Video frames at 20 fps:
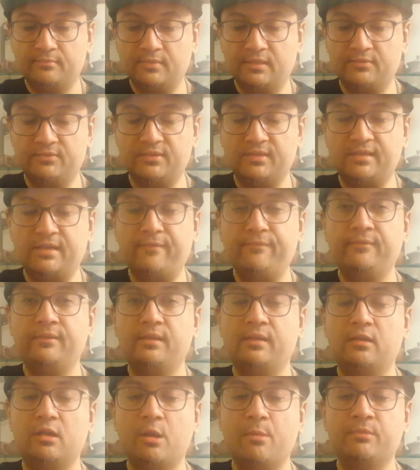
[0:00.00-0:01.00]
There was a
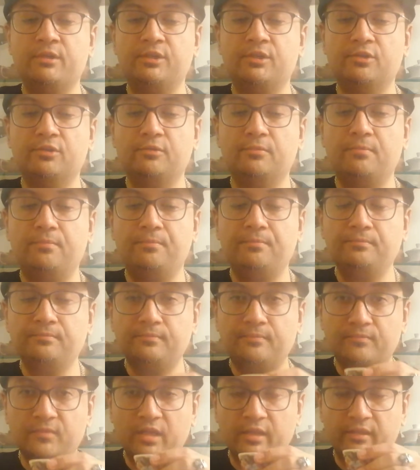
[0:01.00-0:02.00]
definite almond note,
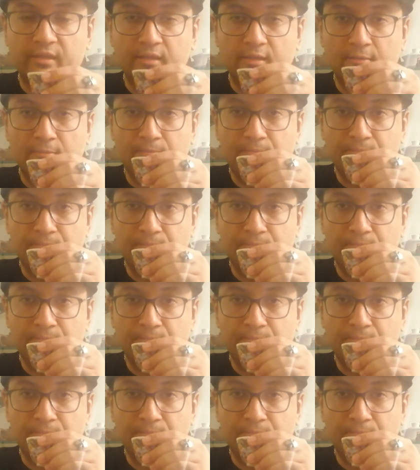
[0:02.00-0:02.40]
I think.